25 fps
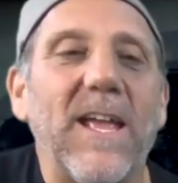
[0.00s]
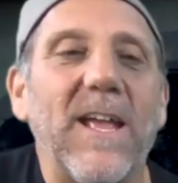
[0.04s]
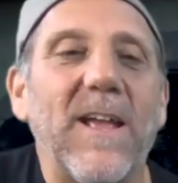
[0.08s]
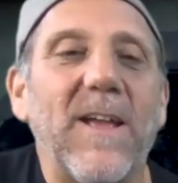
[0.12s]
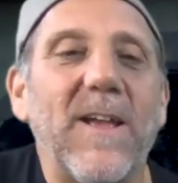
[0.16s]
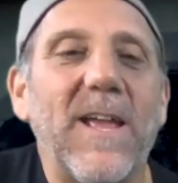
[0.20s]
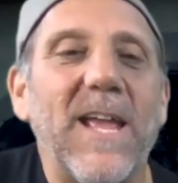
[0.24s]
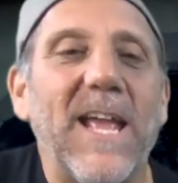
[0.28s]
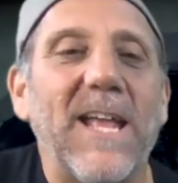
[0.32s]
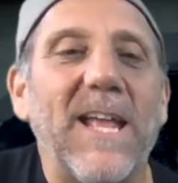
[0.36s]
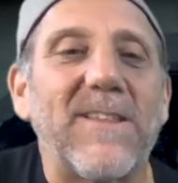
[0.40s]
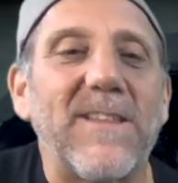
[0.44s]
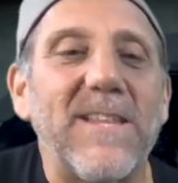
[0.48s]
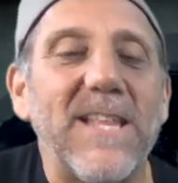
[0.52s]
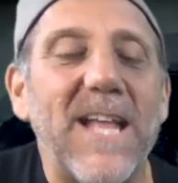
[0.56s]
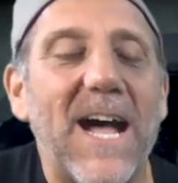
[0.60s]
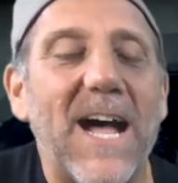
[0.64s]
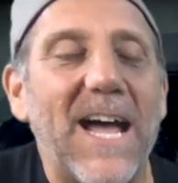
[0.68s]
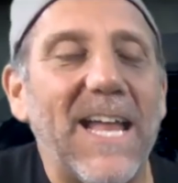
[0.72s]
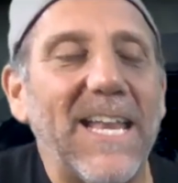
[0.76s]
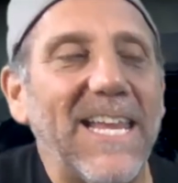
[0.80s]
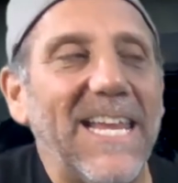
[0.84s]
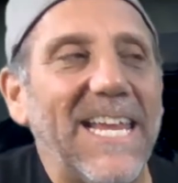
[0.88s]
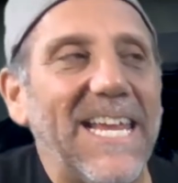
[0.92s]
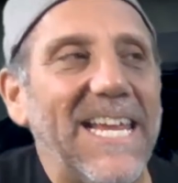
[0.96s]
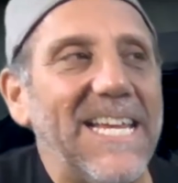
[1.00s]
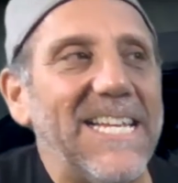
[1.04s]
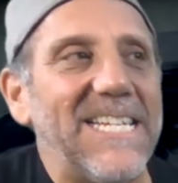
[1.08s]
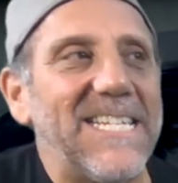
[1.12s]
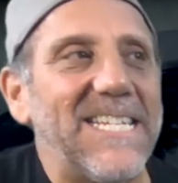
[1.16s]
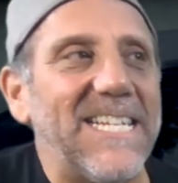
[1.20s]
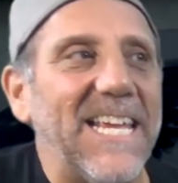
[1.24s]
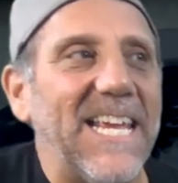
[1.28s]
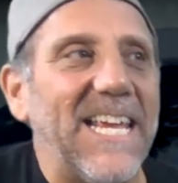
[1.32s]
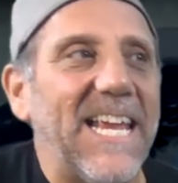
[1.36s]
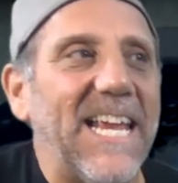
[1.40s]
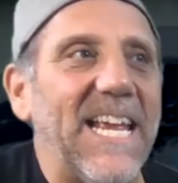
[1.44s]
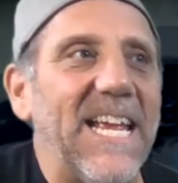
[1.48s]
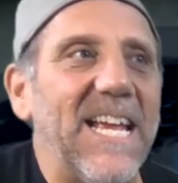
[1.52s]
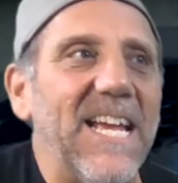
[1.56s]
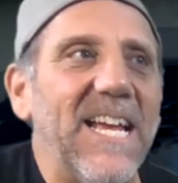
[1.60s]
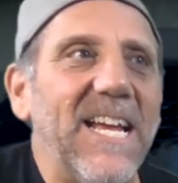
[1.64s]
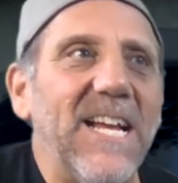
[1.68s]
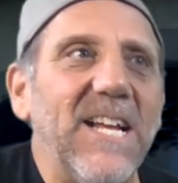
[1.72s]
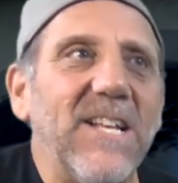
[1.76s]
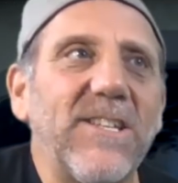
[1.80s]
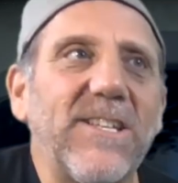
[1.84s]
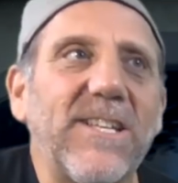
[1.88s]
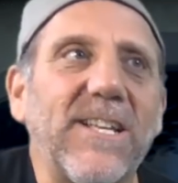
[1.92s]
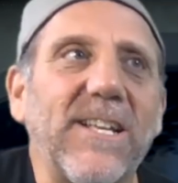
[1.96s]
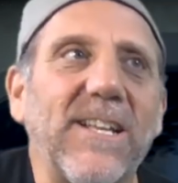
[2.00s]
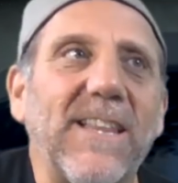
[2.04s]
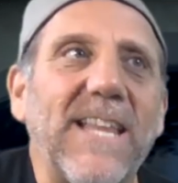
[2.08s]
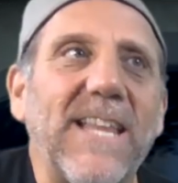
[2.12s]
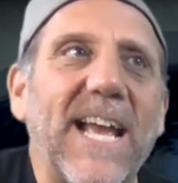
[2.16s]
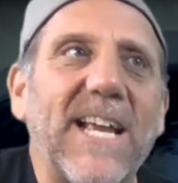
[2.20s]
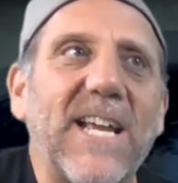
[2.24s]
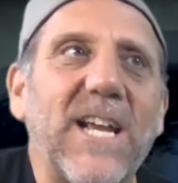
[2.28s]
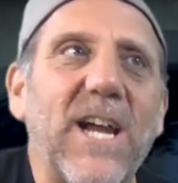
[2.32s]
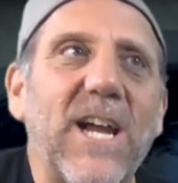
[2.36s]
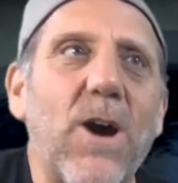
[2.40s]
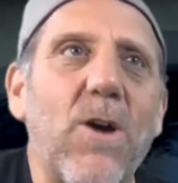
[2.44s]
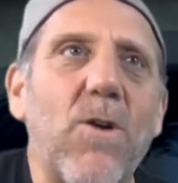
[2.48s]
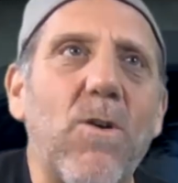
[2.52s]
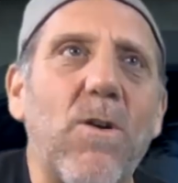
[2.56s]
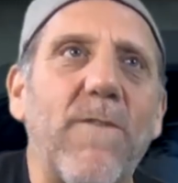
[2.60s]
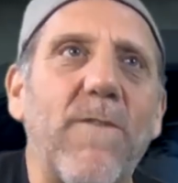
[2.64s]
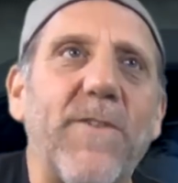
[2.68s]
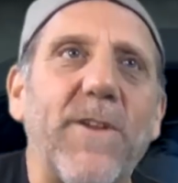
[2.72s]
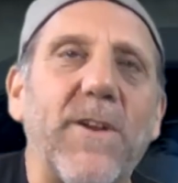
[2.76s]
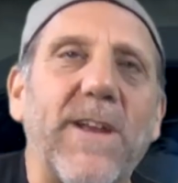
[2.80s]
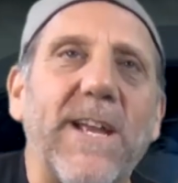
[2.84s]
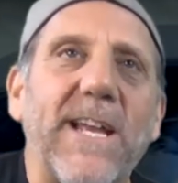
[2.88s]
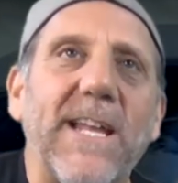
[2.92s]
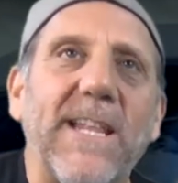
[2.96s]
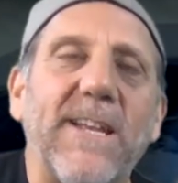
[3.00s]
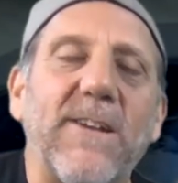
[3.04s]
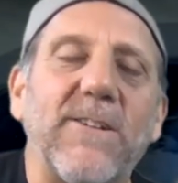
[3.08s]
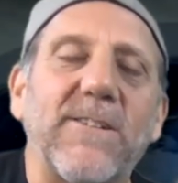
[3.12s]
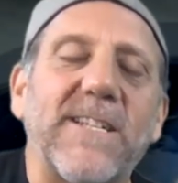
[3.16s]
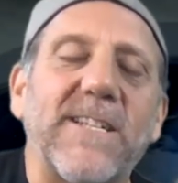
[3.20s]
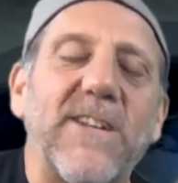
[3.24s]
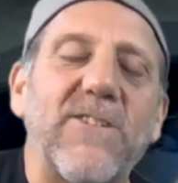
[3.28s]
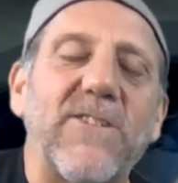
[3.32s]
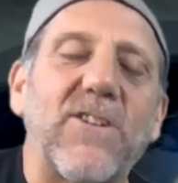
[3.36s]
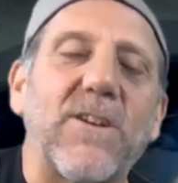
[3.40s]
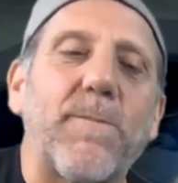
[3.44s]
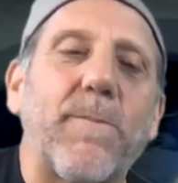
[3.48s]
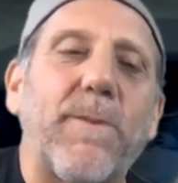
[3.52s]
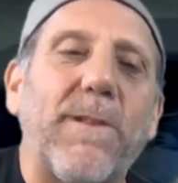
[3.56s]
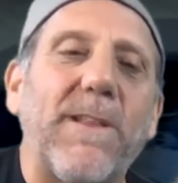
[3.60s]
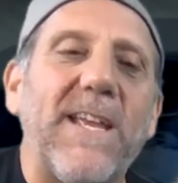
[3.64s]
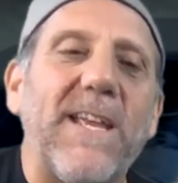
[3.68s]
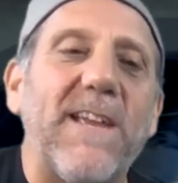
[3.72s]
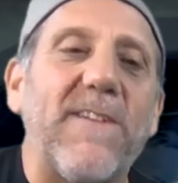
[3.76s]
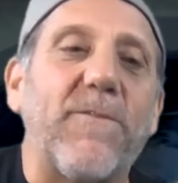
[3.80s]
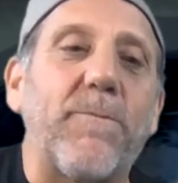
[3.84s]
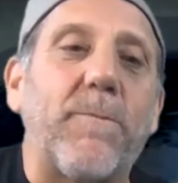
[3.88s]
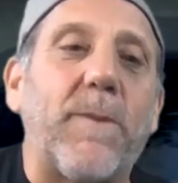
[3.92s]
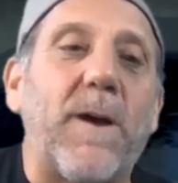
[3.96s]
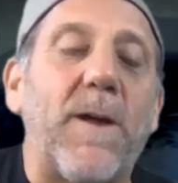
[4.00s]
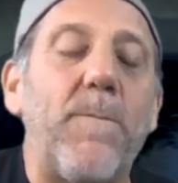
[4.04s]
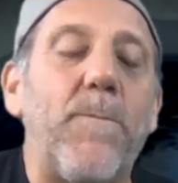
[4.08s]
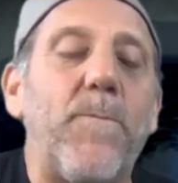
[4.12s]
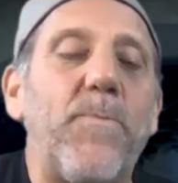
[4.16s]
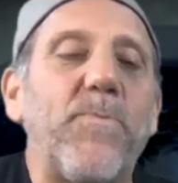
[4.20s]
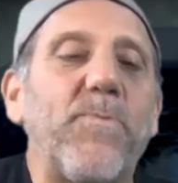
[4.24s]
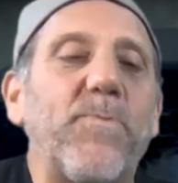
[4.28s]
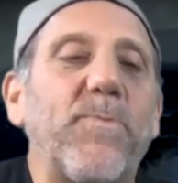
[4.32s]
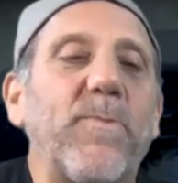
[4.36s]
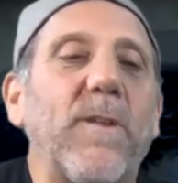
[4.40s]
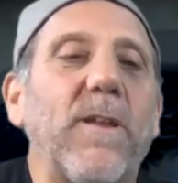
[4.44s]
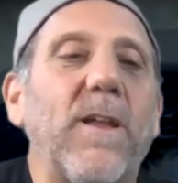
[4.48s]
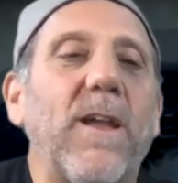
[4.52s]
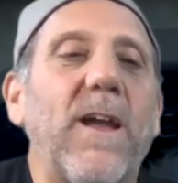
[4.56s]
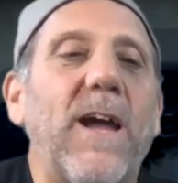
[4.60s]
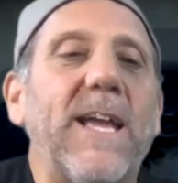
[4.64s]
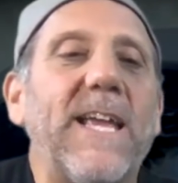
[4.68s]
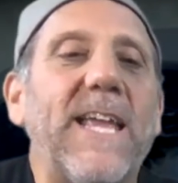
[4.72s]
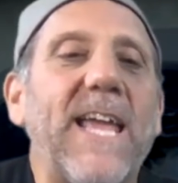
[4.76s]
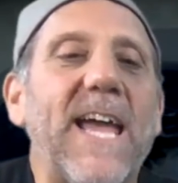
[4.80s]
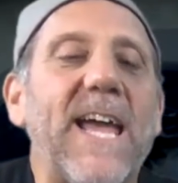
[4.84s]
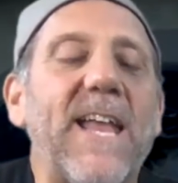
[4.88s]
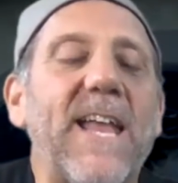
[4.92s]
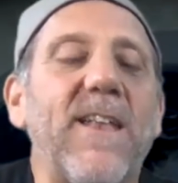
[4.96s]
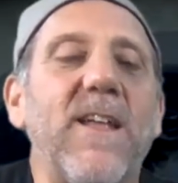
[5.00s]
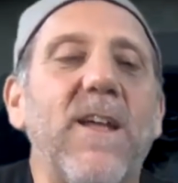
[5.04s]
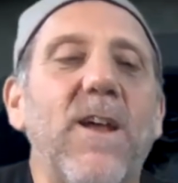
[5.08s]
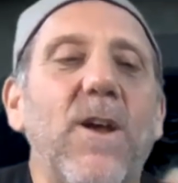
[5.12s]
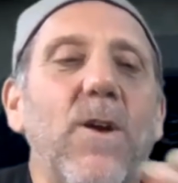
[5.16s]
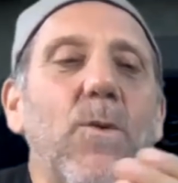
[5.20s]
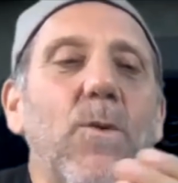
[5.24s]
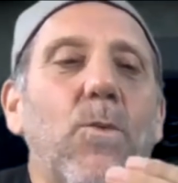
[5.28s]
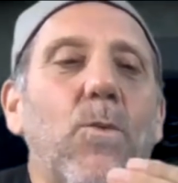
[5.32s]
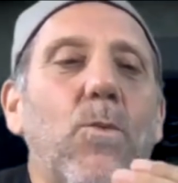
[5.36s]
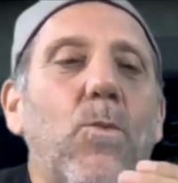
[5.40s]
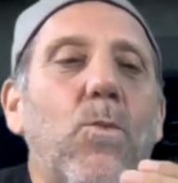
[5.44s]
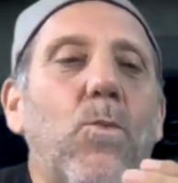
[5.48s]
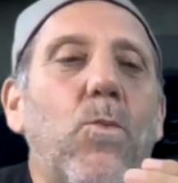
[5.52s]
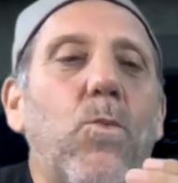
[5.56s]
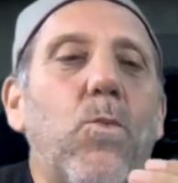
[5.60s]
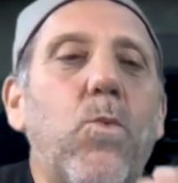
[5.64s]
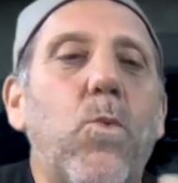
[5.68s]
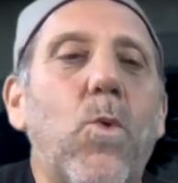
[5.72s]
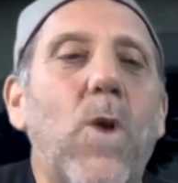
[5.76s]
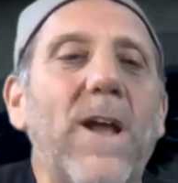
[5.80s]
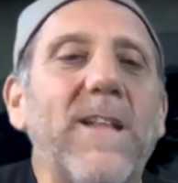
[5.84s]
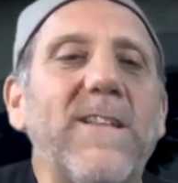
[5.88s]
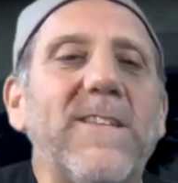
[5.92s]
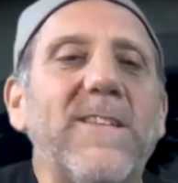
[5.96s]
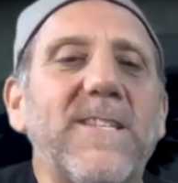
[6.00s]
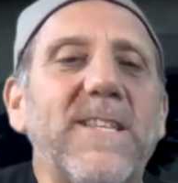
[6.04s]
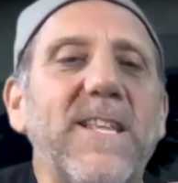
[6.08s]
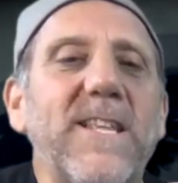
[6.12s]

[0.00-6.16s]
it's not easy to let go of your heliocentric belief. But again, what's the